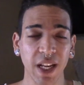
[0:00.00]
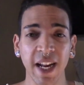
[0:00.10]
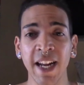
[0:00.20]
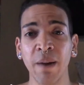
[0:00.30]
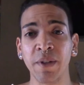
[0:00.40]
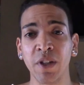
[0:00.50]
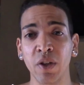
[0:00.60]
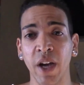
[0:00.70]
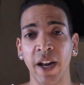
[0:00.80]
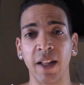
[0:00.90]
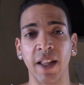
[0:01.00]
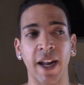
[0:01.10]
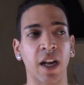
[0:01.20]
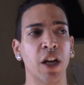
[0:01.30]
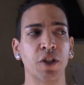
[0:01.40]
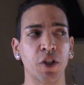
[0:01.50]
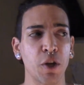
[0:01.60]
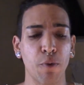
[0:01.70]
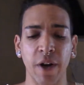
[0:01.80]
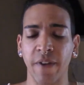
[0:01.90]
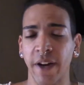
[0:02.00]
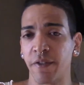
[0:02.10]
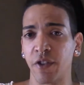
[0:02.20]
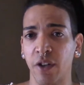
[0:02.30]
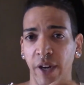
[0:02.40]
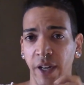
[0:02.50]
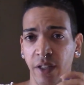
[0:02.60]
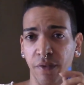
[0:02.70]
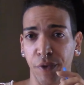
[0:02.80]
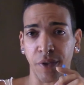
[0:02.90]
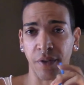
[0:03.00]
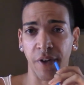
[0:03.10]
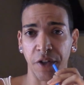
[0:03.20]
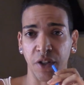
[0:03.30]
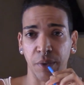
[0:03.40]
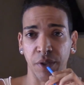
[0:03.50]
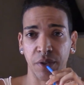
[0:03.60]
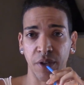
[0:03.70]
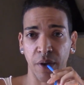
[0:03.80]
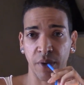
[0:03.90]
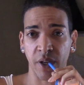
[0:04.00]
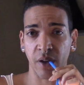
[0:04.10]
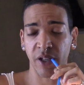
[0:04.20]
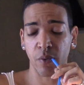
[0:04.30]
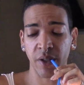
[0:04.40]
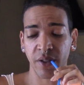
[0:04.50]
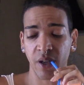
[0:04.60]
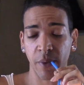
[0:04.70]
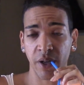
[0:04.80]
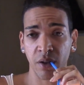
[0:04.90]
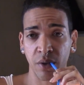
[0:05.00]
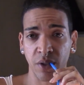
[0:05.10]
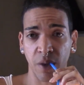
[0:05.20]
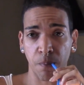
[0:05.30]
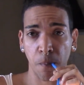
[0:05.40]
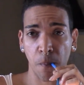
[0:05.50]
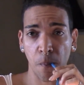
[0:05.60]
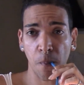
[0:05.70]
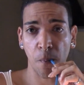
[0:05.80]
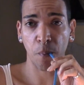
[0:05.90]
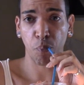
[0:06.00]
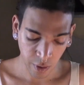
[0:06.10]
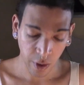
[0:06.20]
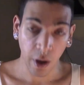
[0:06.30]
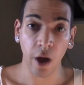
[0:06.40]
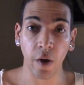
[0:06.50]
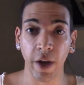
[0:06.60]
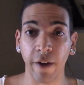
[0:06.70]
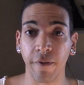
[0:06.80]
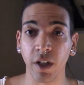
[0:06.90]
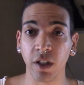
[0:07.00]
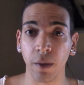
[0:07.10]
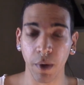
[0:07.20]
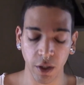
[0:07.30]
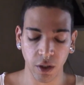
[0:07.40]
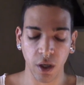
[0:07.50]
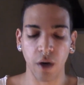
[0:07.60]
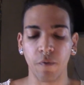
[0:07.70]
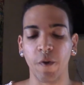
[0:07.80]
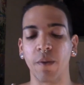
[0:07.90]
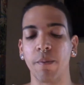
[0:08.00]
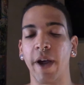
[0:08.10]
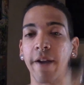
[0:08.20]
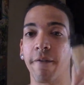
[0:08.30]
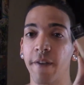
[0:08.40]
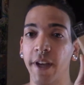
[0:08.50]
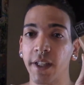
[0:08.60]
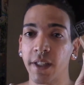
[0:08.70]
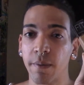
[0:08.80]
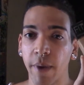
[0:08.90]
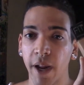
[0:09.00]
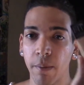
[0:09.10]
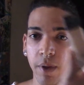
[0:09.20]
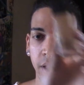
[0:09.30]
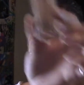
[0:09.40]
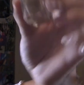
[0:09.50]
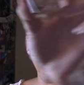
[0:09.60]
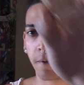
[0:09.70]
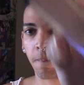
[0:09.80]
and I'm still getting like 2.5 servings of fruits and vegetables, so you win some and you lose some. Okay, first I'm gonna start off with my Fit Maybelline